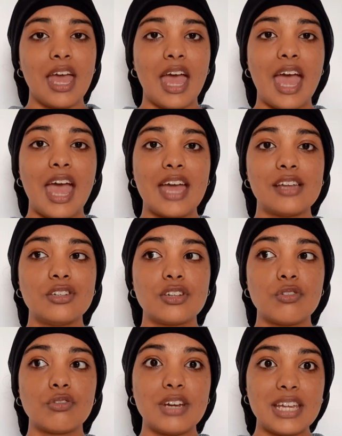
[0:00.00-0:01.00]
and
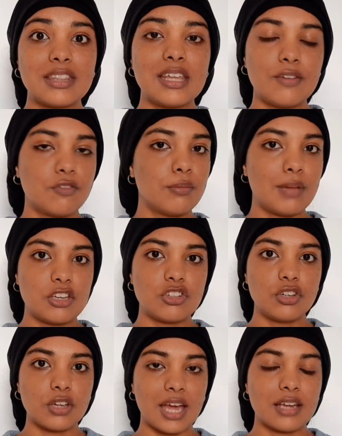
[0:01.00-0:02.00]
read the
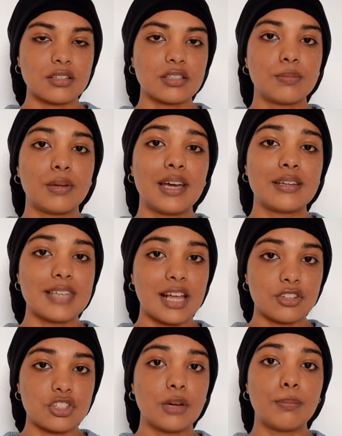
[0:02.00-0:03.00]
information your candle supplier
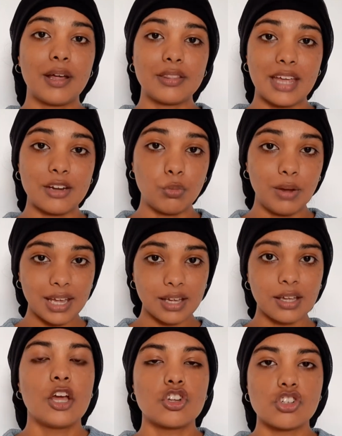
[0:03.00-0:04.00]
tells you about that wick.
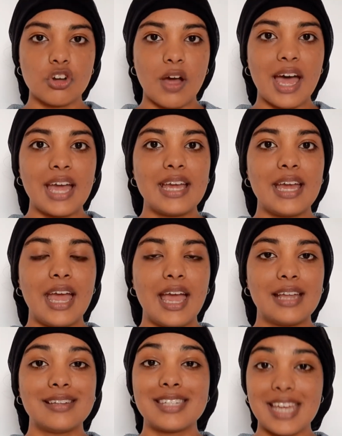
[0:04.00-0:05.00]
Try
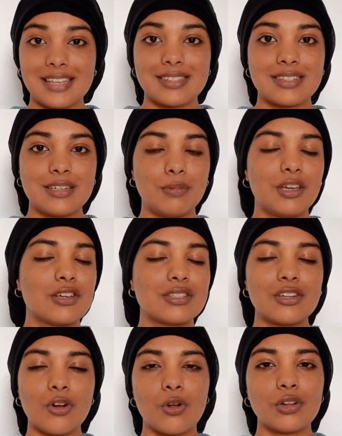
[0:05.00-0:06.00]
and test, because
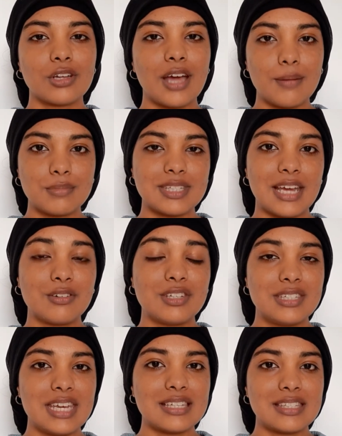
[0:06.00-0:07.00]
it all comes down to
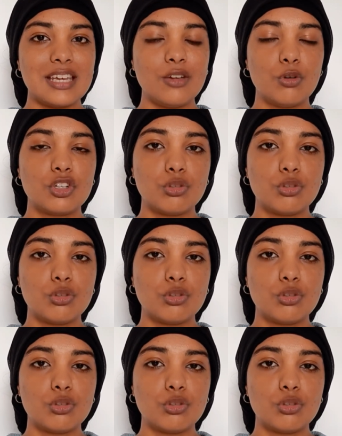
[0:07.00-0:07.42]
testing which